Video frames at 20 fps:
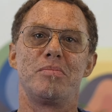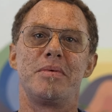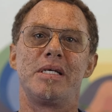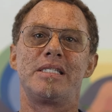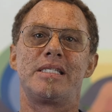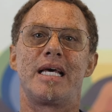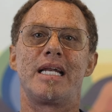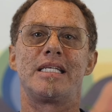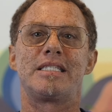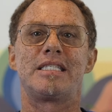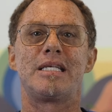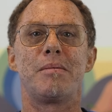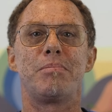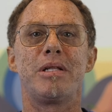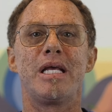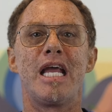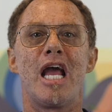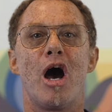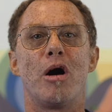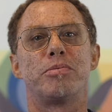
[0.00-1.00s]
is that it
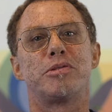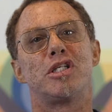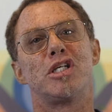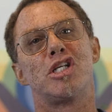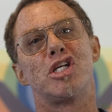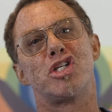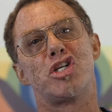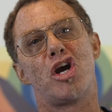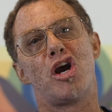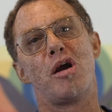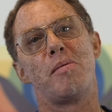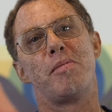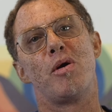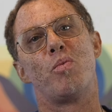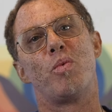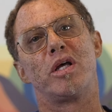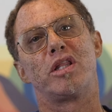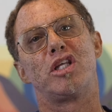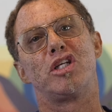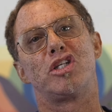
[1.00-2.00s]
simply helps to determine
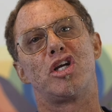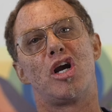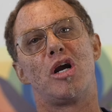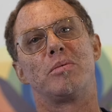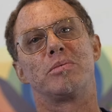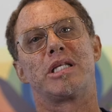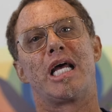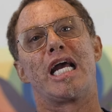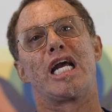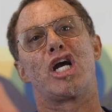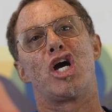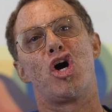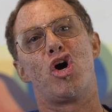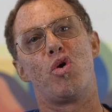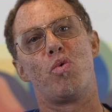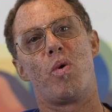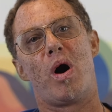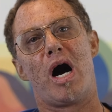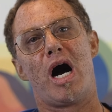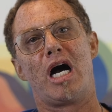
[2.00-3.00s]
what the terms like
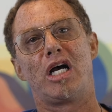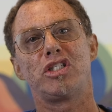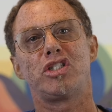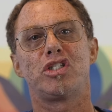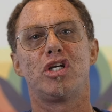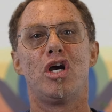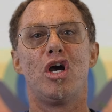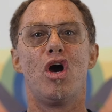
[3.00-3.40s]
co-wash,